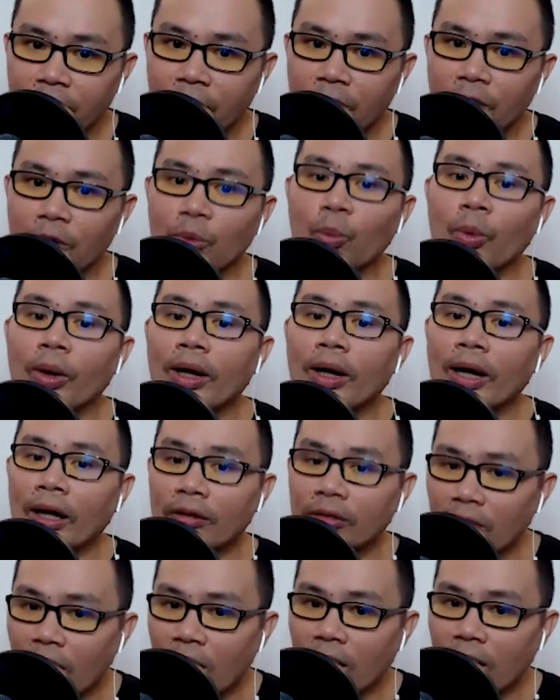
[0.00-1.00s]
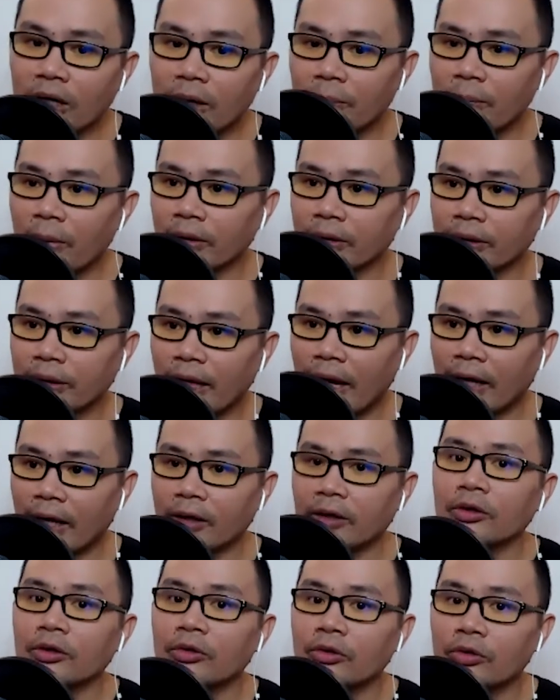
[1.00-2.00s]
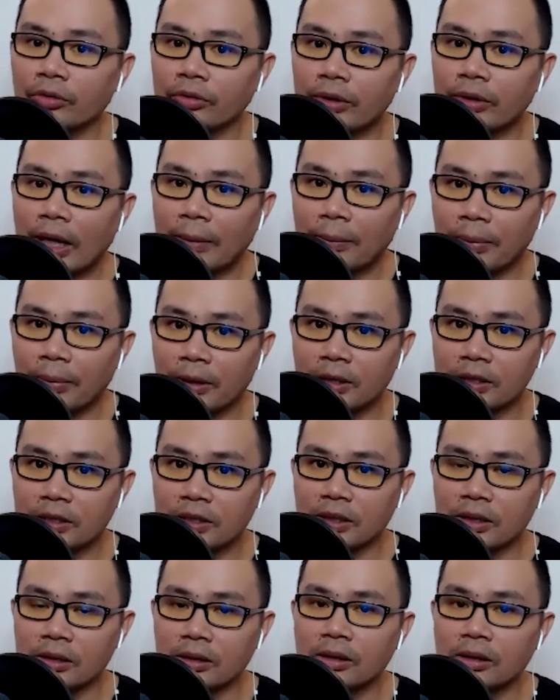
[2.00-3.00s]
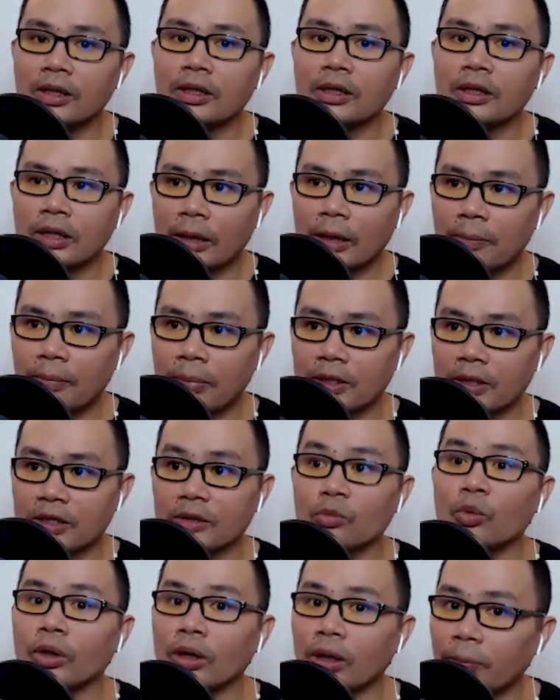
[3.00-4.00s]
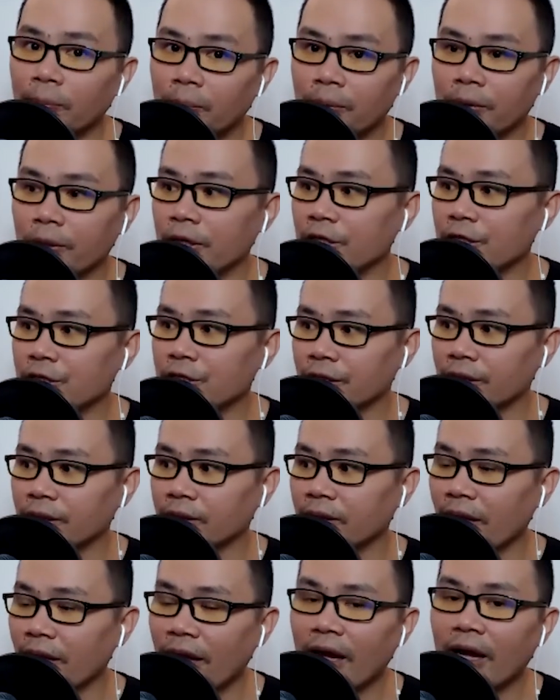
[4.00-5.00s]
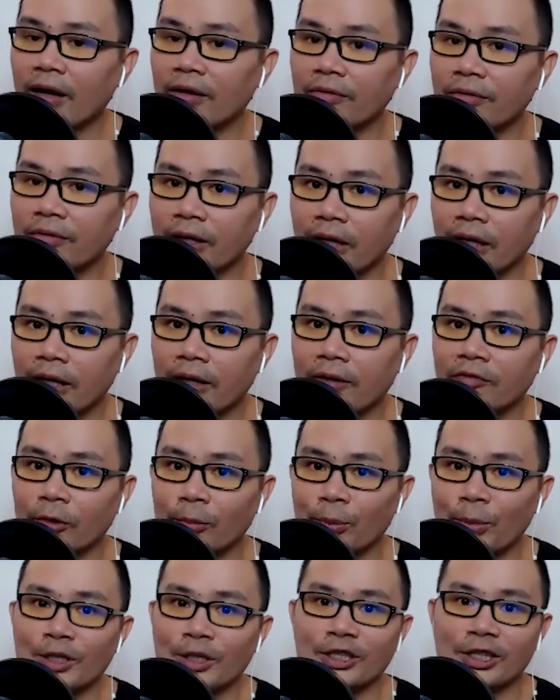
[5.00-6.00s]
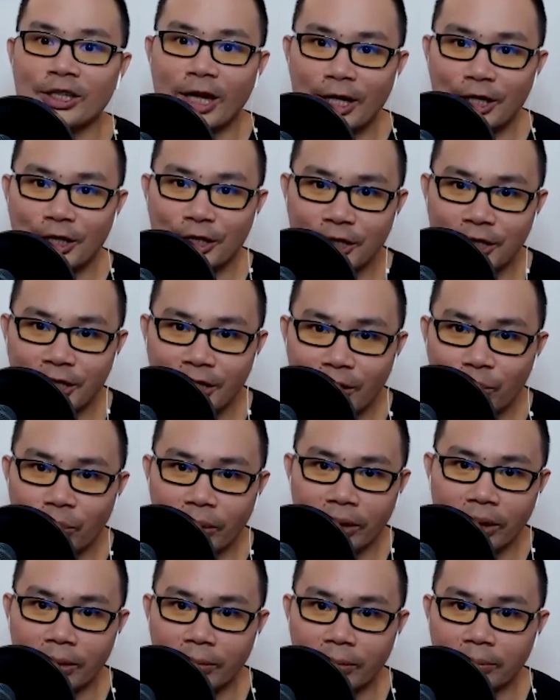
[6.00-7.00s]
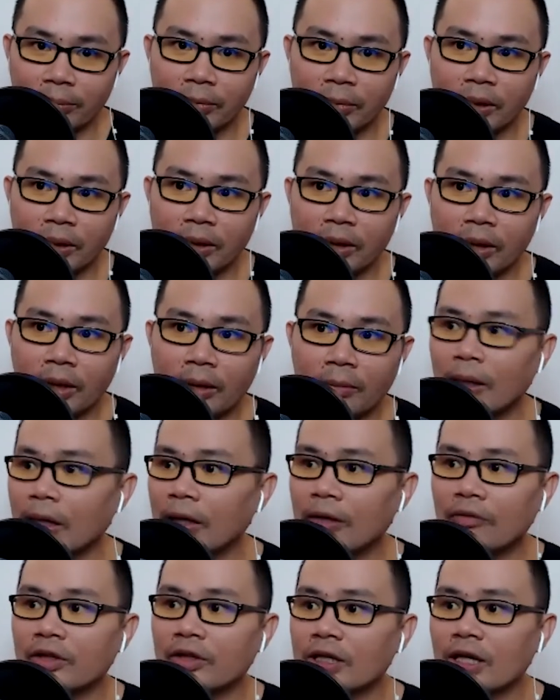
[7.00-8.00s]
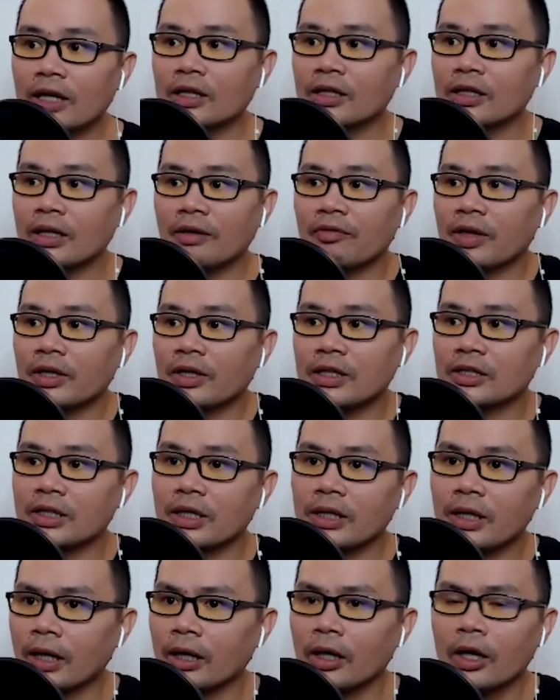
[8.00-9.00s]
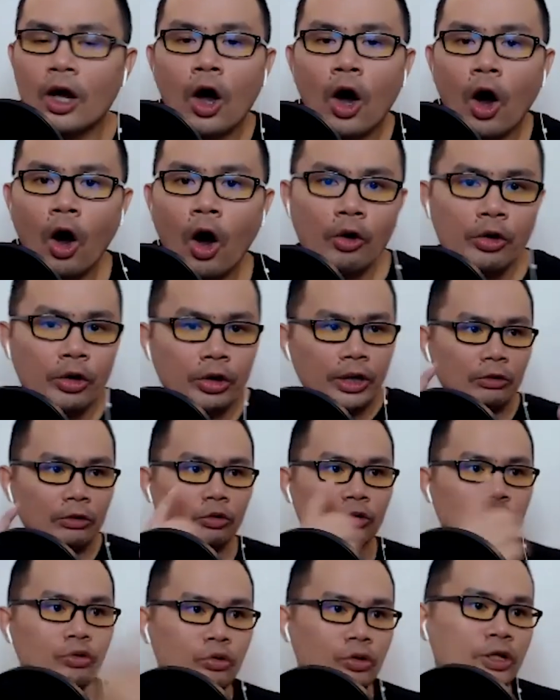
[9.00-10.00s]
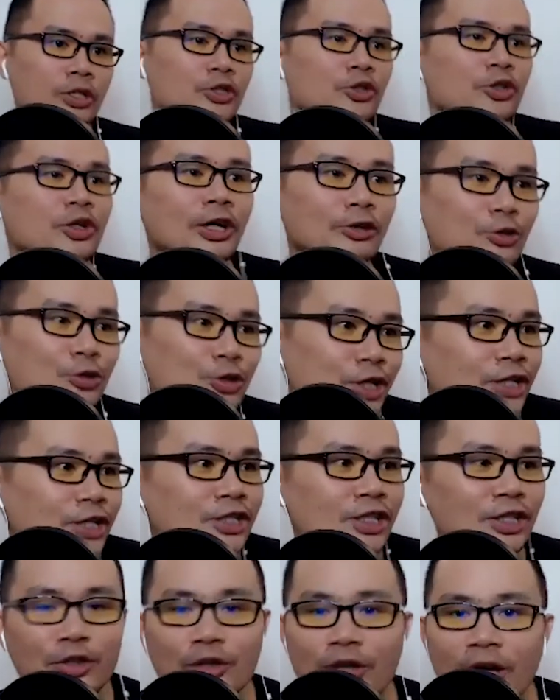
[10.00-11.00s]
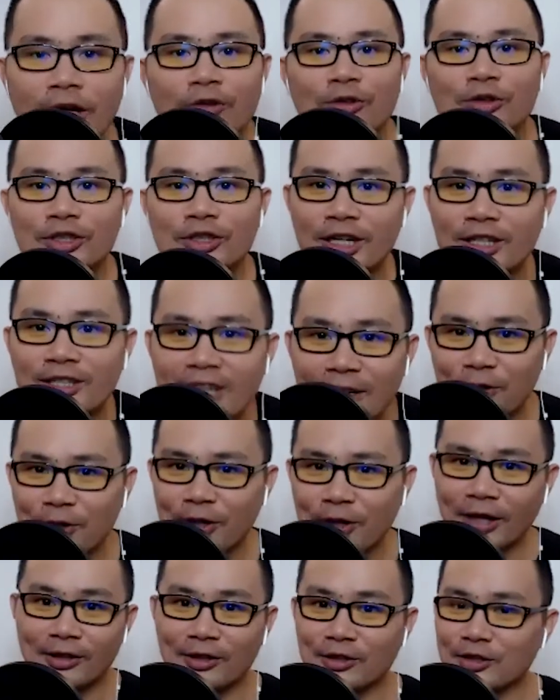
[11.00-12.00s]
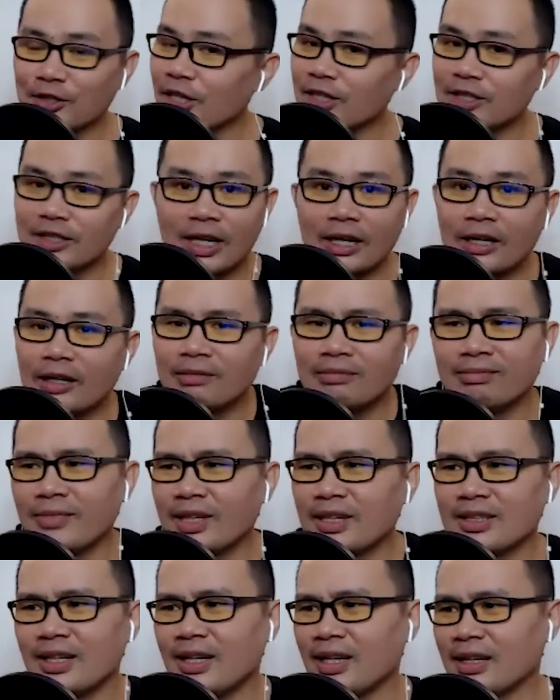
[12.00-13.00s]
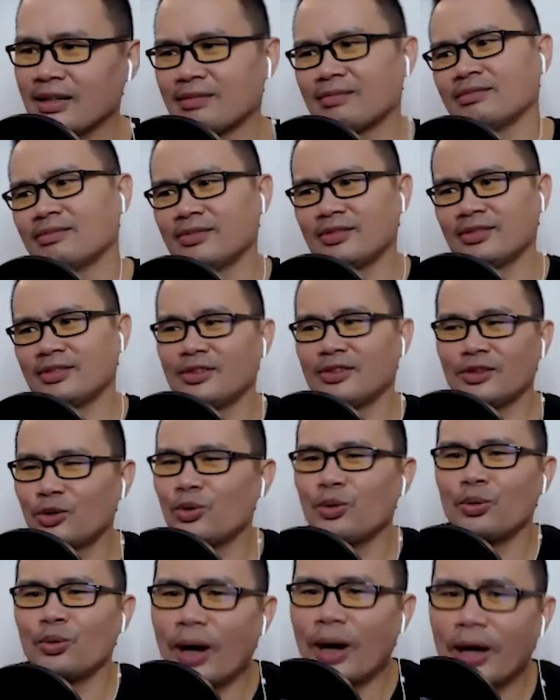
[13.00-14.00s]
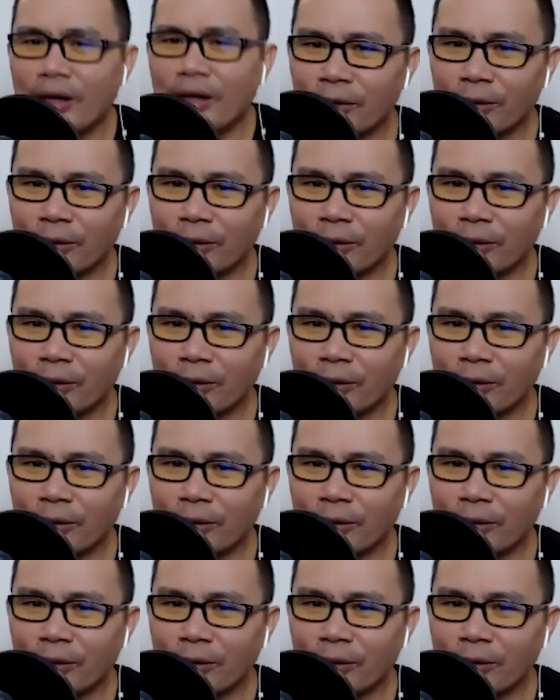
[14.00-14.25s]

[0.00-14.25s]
When I talk about that to that person will appreciate every information I share with them. But if I just say that, oh, you got to do this, you got to change that, you got to change that, you got to change that, they say like, who are you?